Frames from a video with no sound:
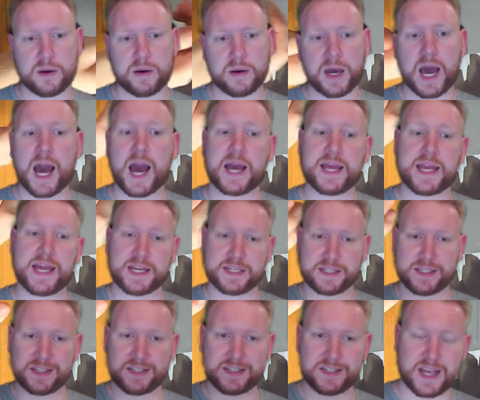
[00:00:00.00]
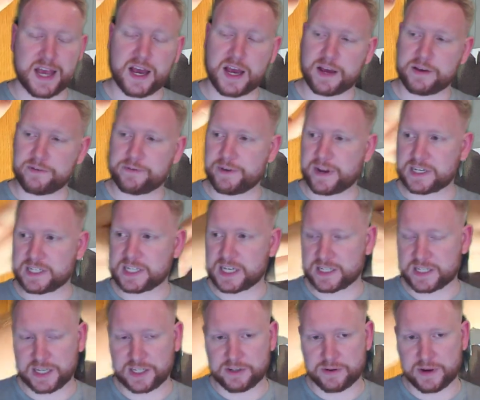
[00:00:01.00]
Yes, this is it.
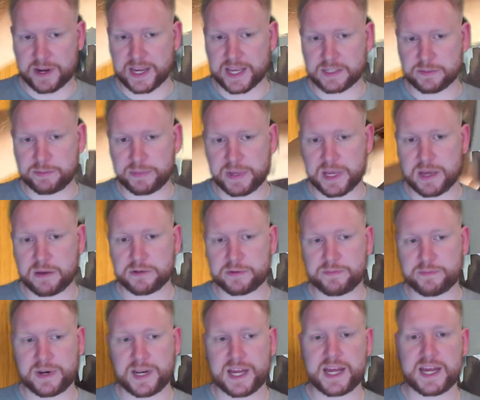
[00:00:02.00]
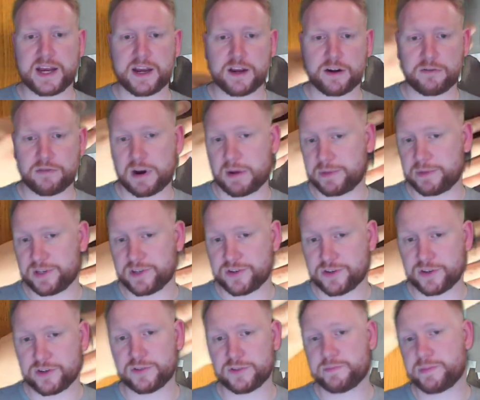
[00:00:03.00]
Fantastic. So I get to be able to play a Grab Your
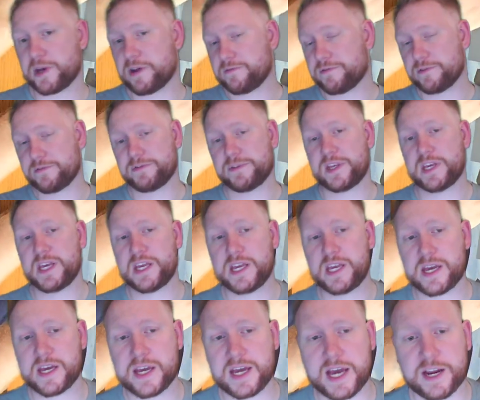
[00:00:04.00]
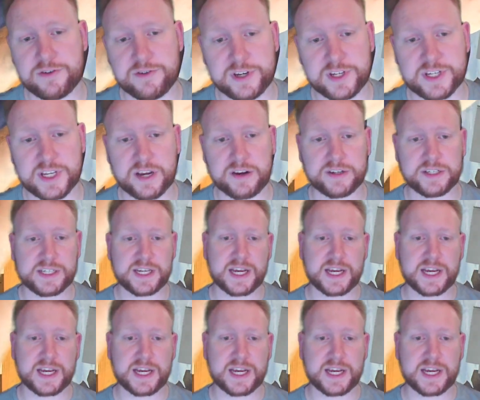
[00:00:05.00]
Swords. Both of the Andrea's characters